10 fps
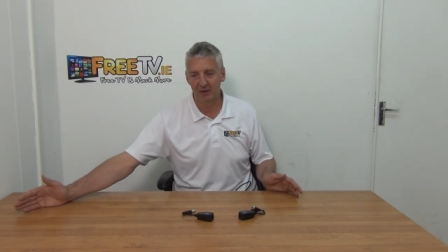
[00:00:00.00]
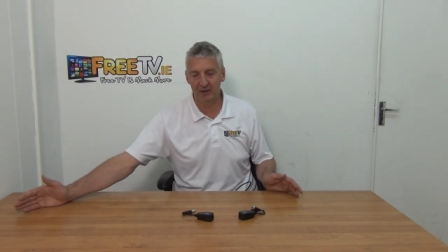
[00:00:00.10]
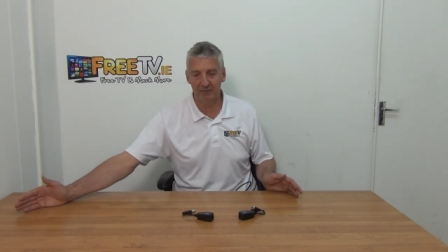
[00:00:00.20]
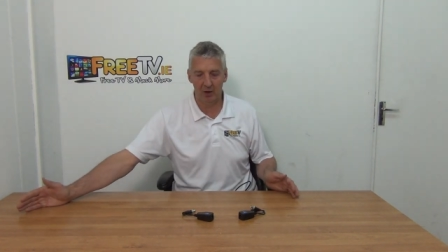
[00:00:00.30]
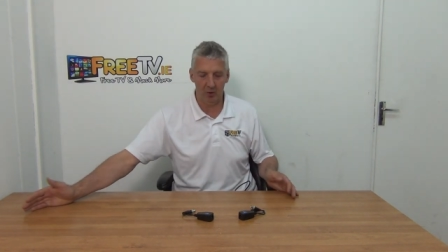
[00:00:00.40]

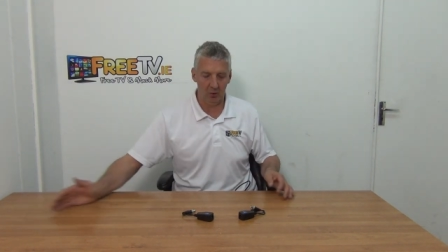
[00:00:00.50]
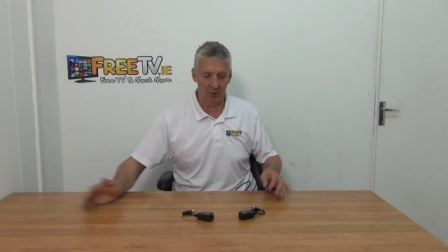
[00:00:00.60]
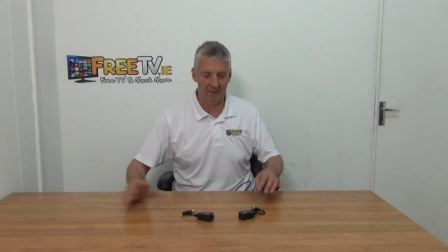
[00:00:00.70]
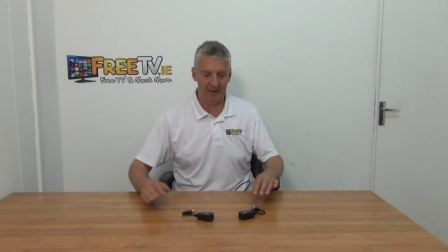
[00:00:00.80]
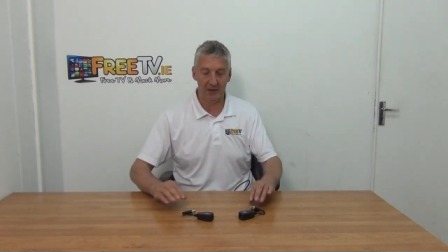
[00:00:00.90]

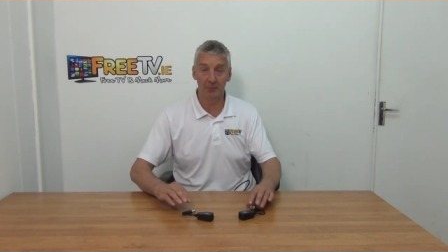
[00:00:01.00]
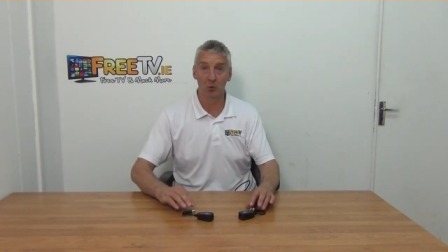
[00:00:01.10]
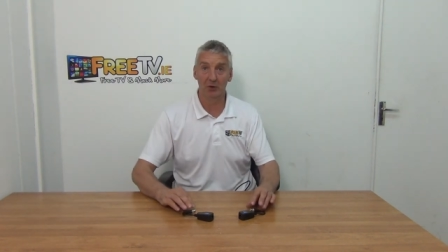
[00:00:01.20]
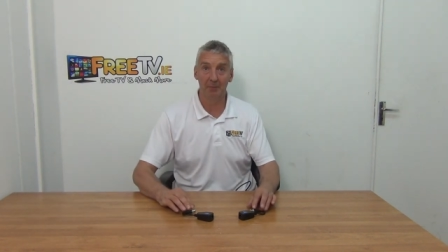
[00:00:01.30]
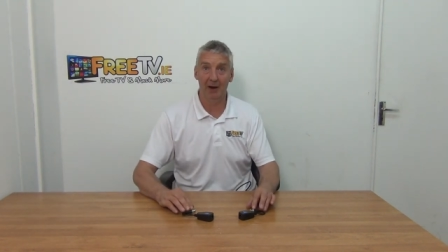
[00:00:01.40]
DVR, and then you'll
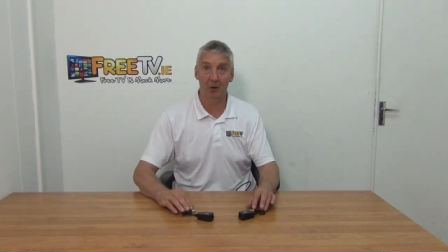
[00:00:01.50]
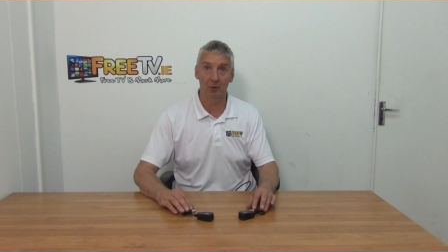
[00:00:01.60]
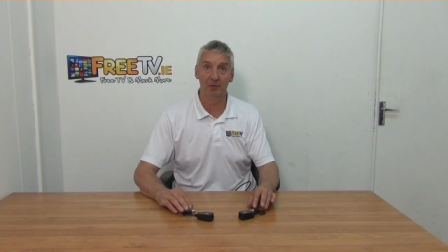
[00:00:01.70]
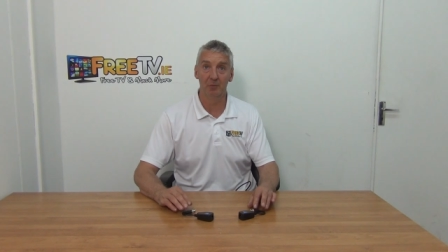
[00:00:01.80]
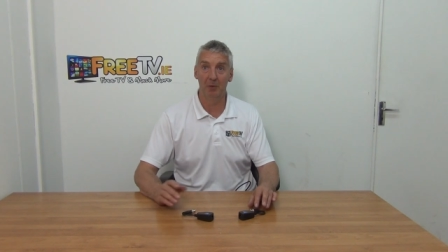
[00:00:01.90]
be running
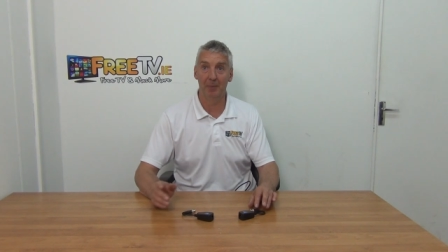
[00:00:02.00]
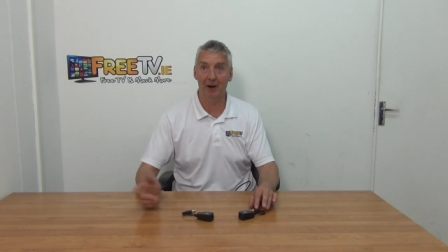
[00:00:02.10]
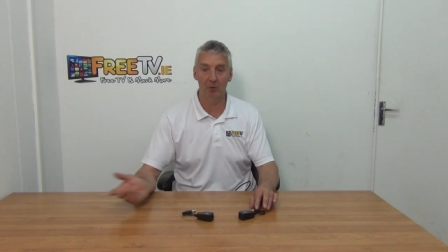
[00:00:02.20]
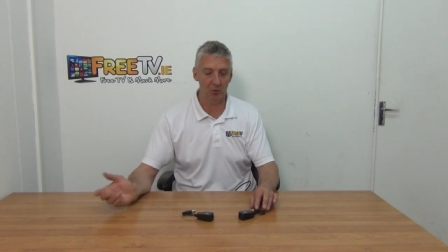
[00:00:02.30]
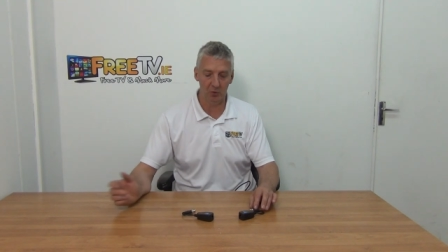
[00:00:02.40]
power from your
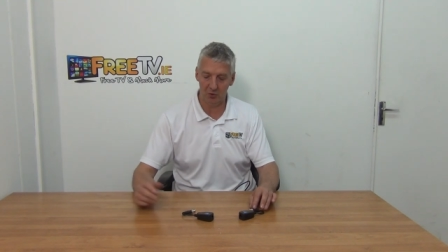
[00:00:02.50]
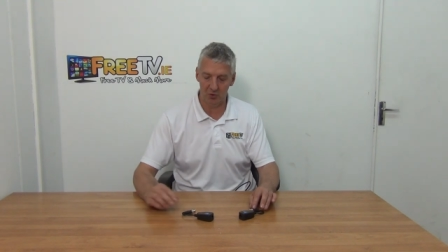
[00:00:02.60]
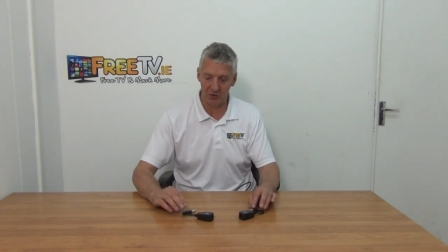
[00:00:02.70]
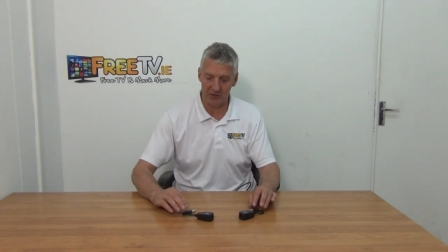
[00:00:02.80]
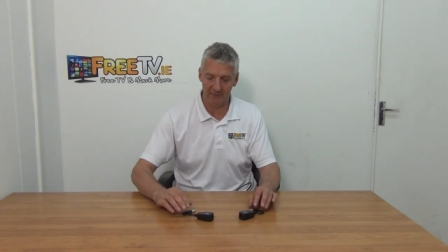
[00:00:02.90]
power unit or
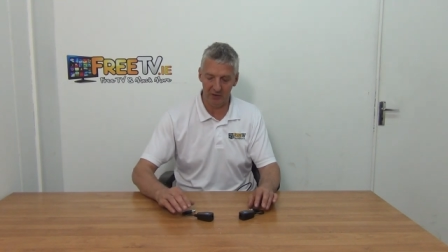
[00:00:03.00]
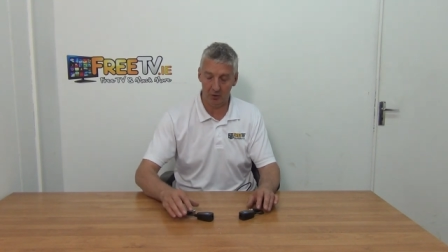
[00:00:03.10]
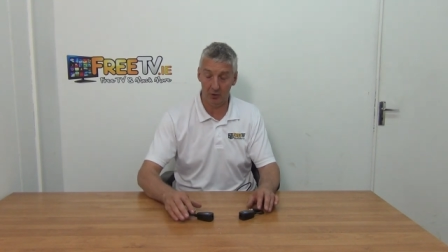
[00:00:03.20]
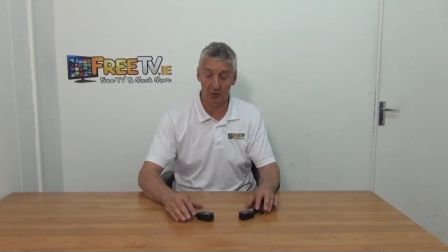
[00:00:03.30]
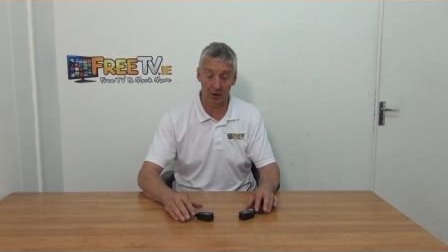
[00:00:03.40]
your
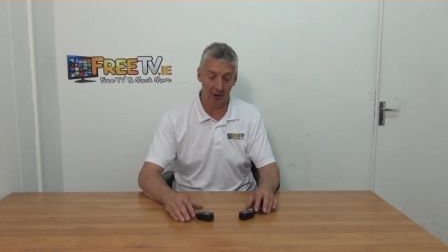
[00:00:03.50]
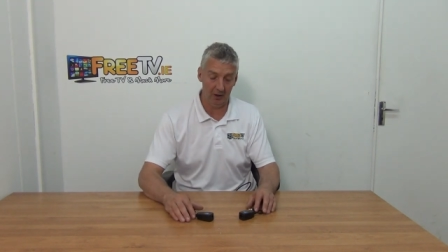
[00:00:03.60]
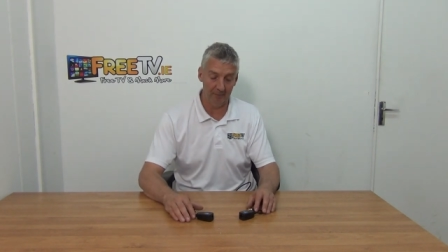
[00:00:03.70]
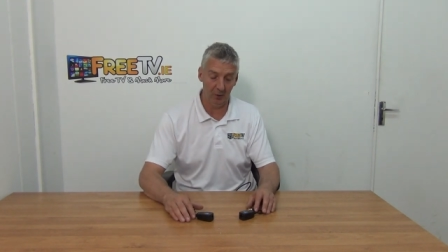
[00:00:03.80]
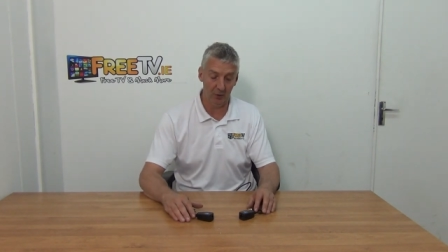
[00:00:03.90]
DVR
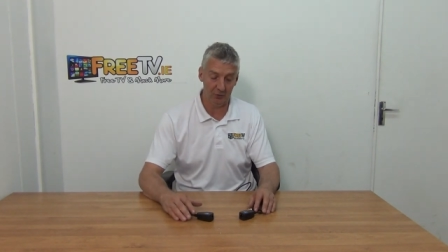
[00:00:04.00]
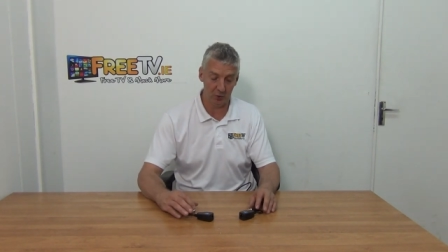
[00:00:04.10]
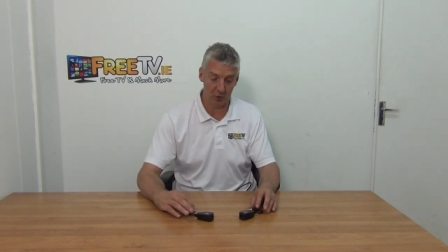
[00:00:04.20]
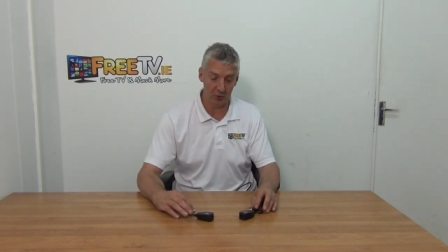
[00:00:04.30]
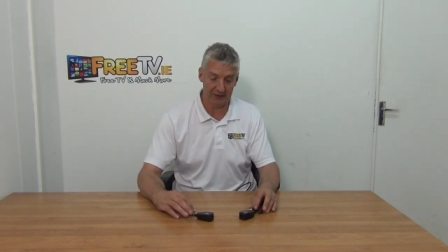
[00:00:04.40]

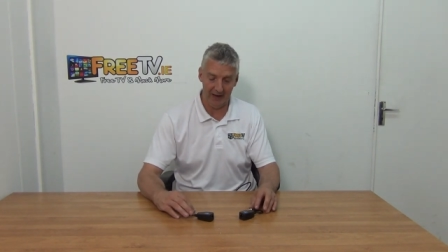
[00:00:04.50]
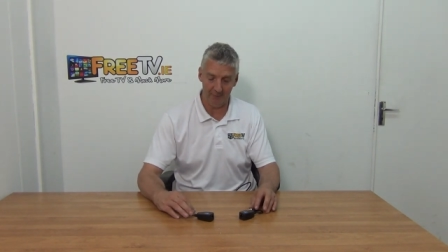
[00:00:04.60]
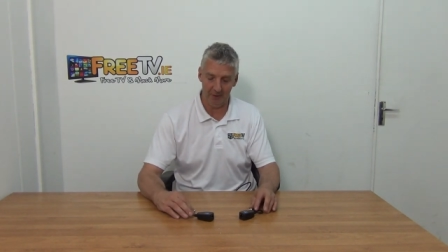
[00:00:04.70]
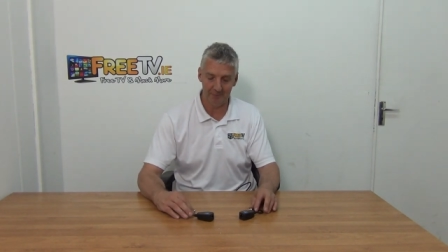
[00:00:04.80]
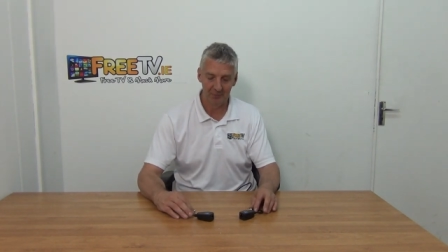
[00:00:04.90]
to the
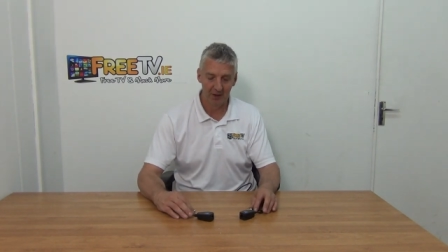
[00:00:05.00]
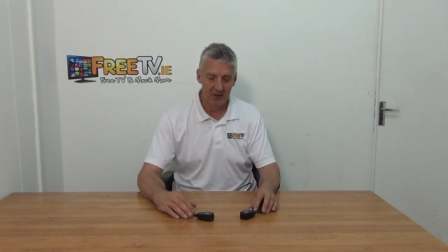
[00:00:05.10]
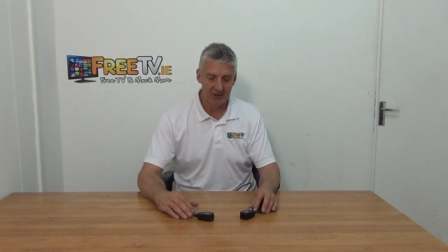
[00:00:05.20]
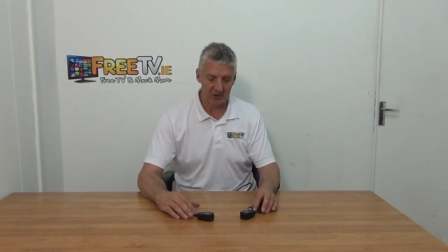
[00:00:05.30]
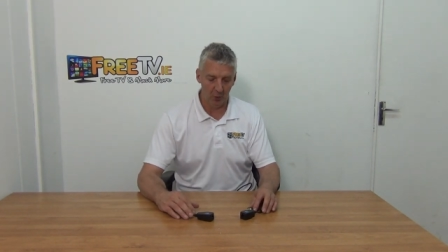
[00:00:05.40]
camera.
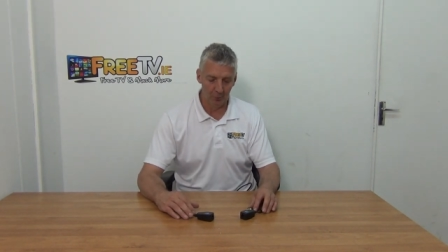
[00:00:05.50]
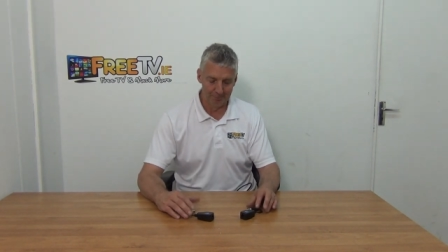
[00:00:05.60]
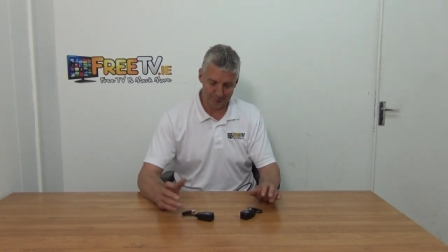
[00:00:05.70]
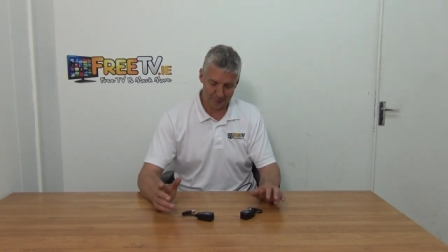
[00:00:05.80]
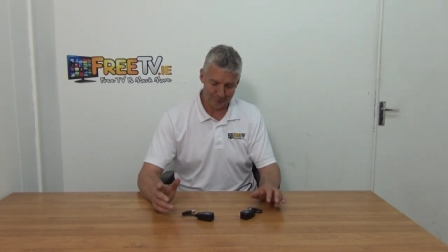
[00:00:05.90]
So